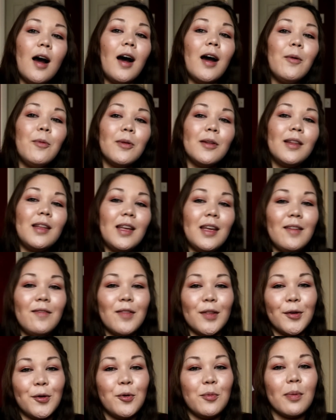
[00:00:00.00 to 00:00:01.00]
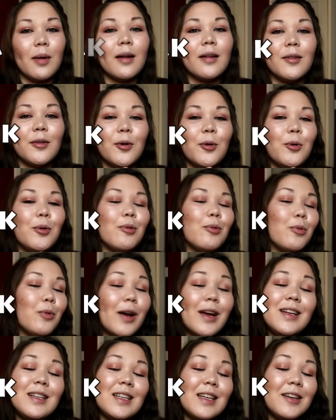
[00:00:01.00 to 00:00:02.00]
I will leave the coupon code
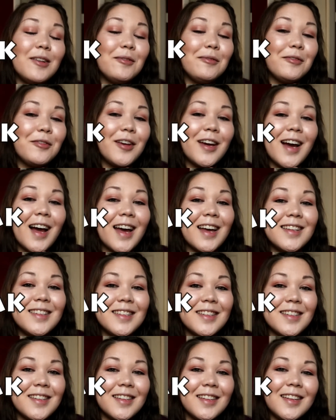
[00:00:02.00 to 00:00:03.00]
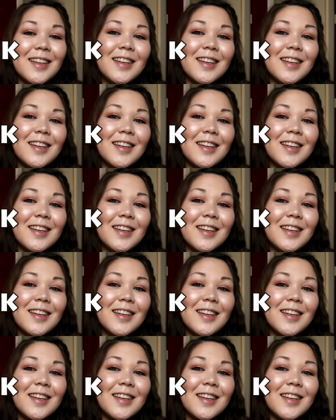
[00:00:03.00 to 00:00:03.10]
right here for you guys.